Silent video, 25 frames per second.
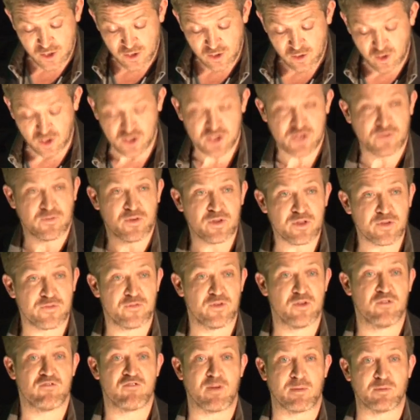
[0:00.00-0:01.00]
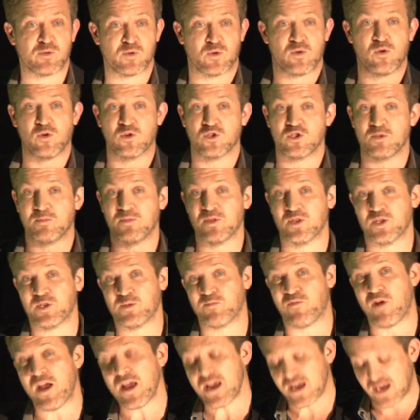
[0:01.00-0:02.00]
Lots of other food crops were caught up in the
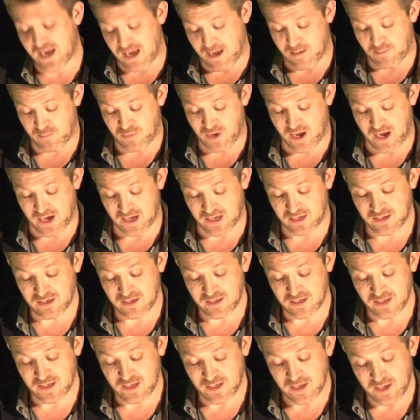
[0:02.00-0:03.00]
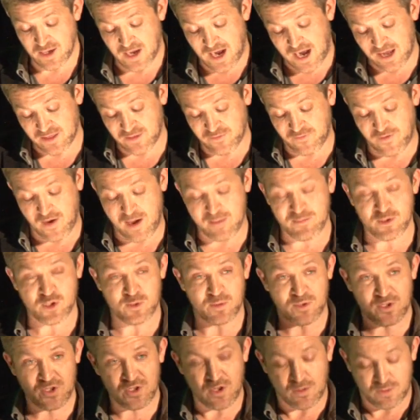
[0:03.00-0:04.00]
spraying campaign, and the farmers
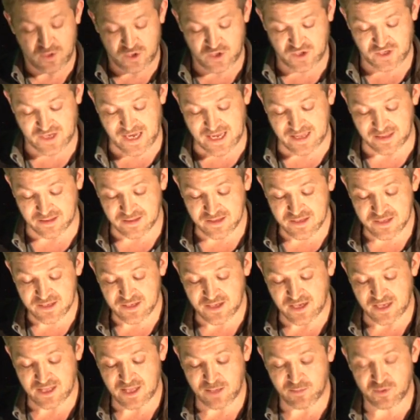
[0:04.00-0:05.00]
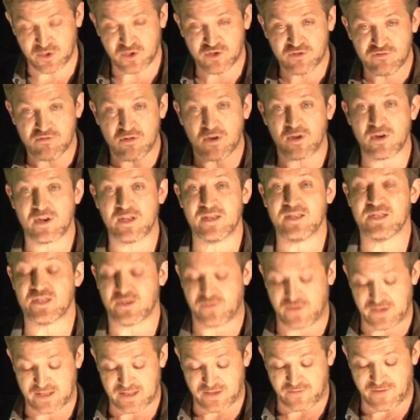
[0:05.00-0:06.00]
were so skint, and they were struggling to
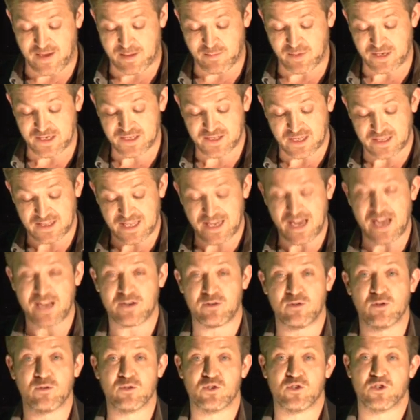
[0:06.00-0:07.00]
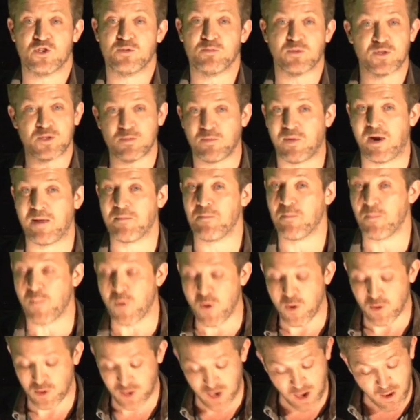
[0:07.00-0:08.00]
feed their families, that they had no choice but to plant
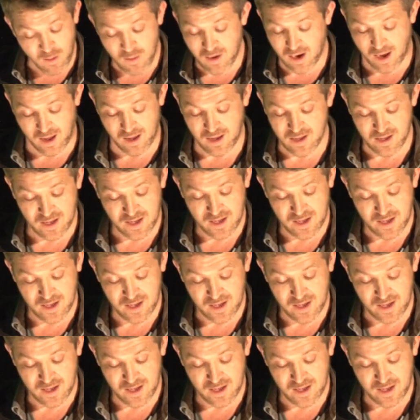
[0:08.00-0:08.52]
more coca.